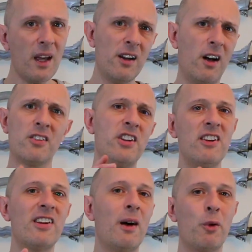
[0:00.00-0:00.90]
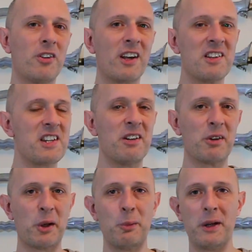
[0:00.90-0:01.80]
and I'll detail what I
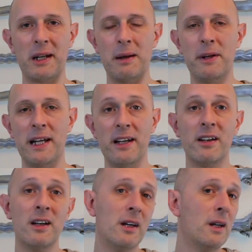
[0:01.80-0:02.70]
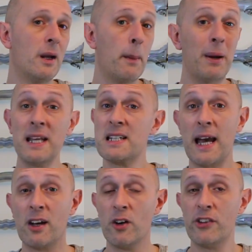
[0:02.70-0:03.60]
consider a good one in a minute, please
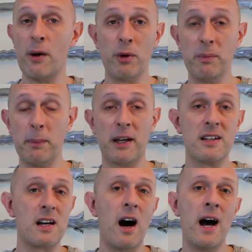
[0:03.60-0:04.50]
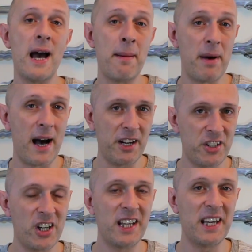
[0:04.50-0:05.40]
get in contact with me because I am
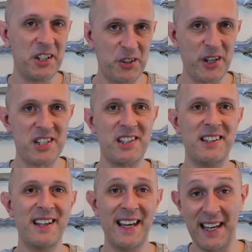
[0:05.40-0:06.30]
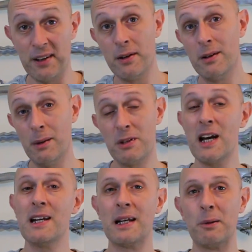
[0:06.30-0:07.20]
actually interested in
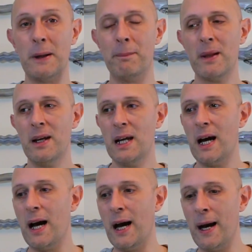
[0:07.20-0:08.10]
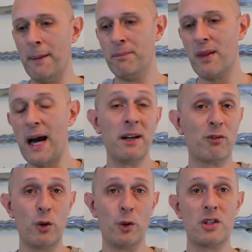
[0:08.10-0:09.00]
obtaining one. Um, and
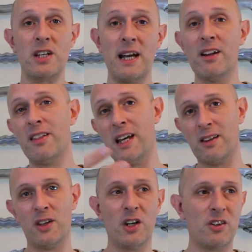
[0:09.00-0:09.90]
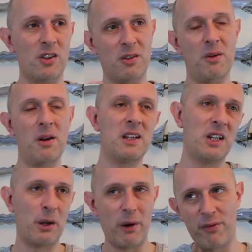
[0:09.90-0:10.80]
of course, anything that,
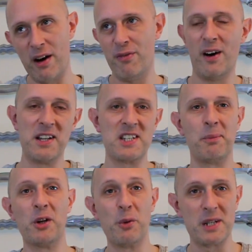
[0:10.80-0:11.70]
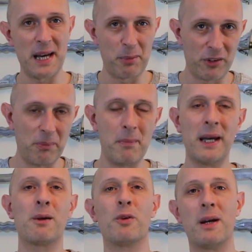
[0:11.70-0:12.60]
you know, if I find someone who is able to
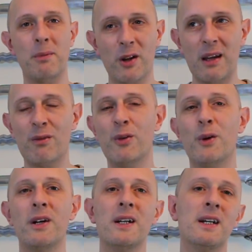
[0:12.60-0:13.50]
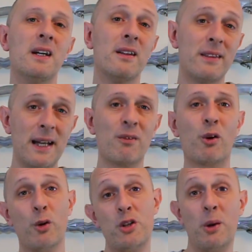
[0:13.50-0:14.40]
make what I'm looking for, then of
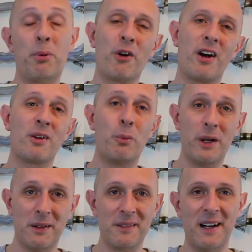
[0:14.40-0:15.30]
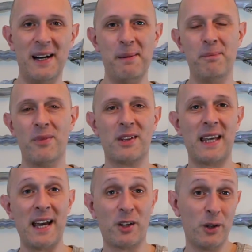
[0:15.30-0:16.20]
course your product will um,
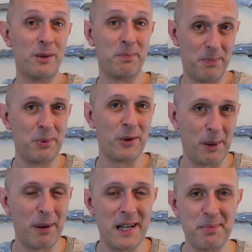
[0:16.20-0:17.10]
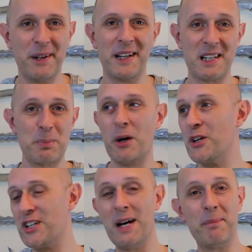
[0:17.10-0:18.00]
get good product placement and
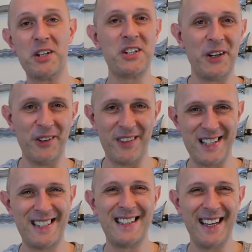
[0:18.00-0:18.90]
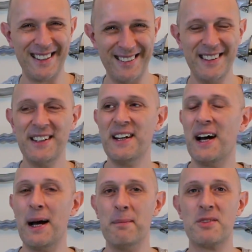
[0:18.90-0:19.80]
exposure and be shown on this channel.
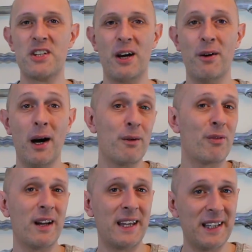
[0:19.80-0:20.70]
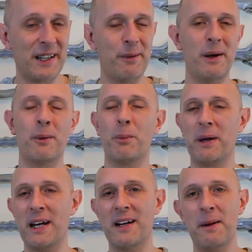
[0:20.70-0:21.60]
Um, so hopefully, you know, it will
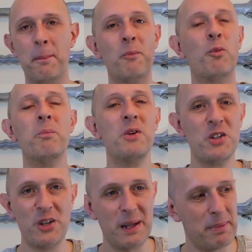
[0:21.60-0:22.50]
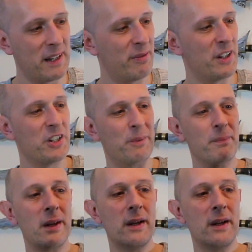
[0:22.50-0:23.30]
be uh, mutually beneficial.